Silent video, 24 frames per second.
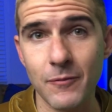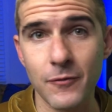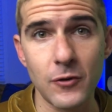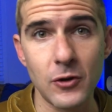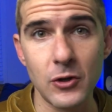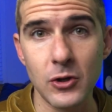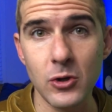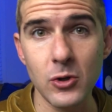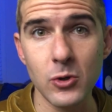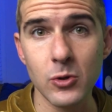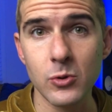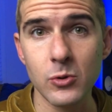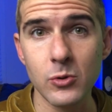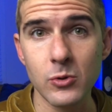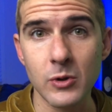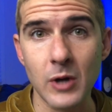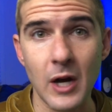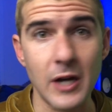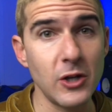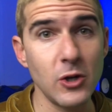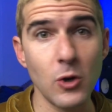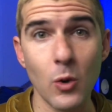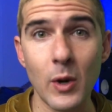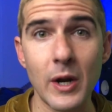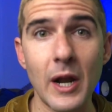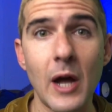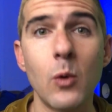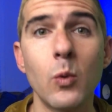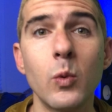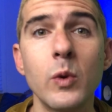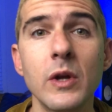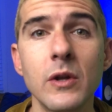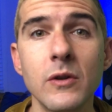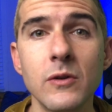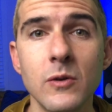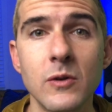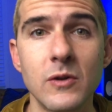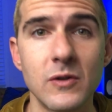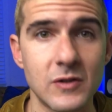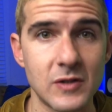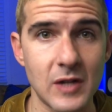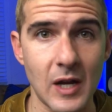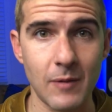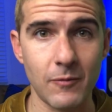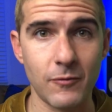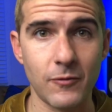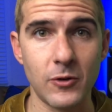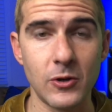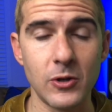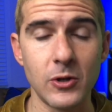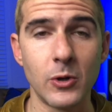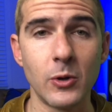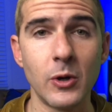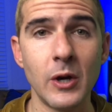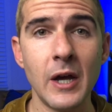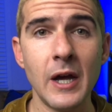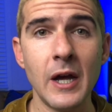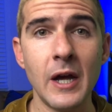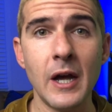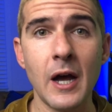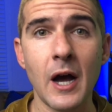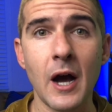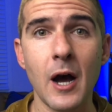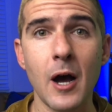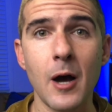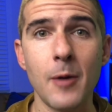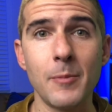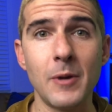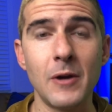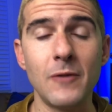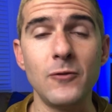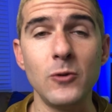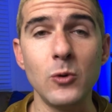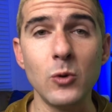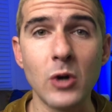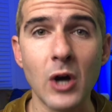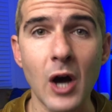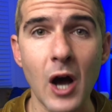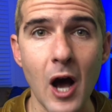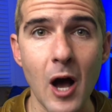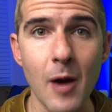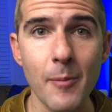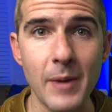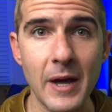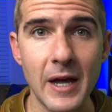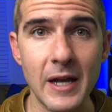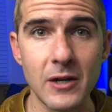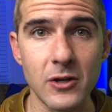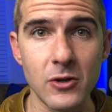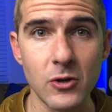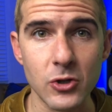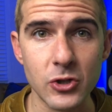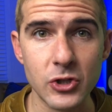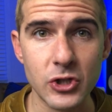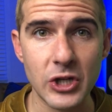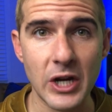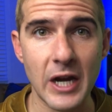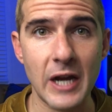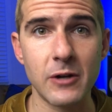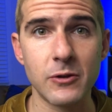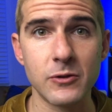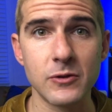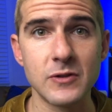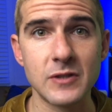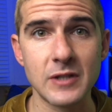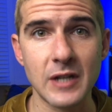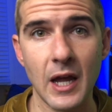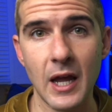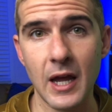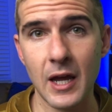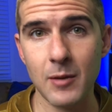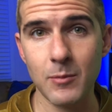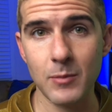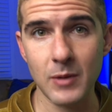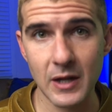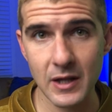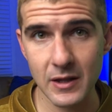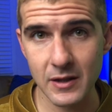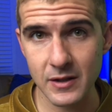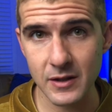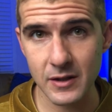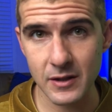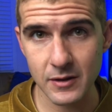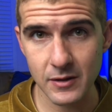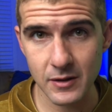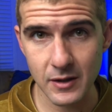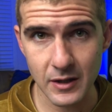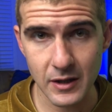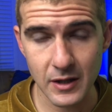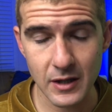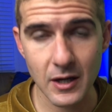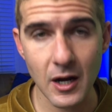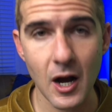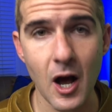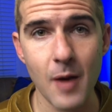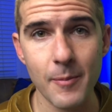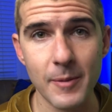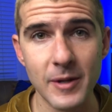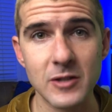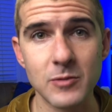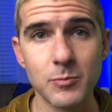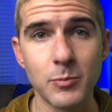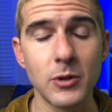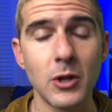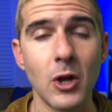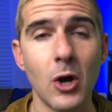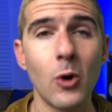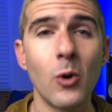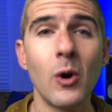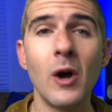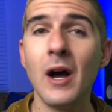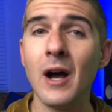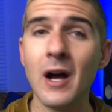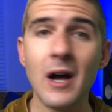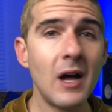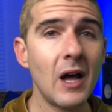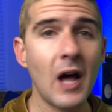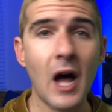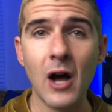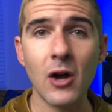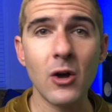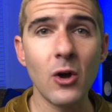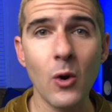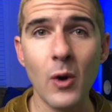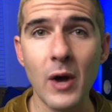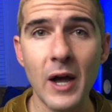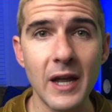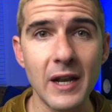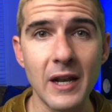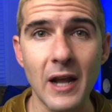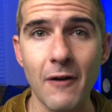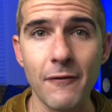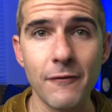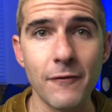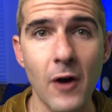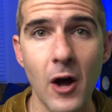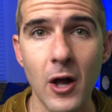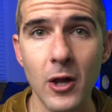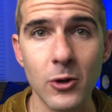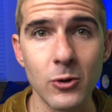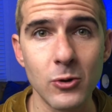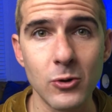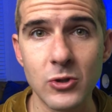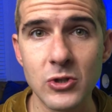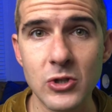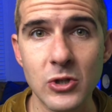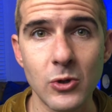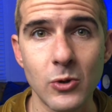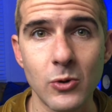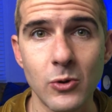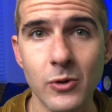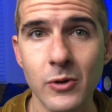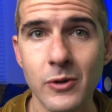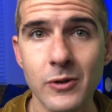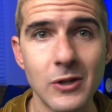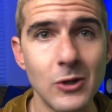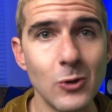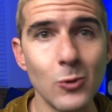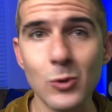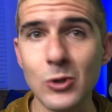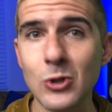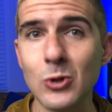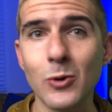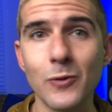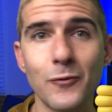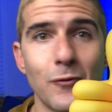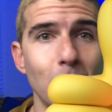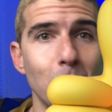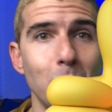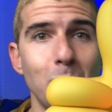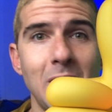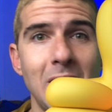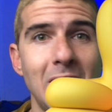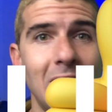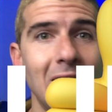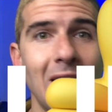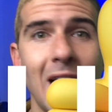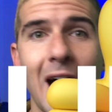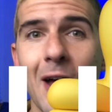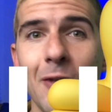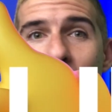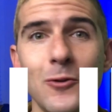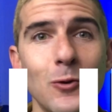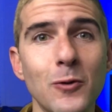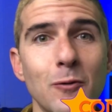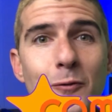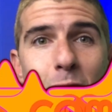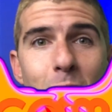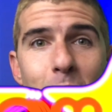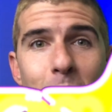for you. You know what? I will do the same for you. If you comment your channel's name in the comments below, I'll go ahead and I'll follow you too. You do it for me, I'll do it for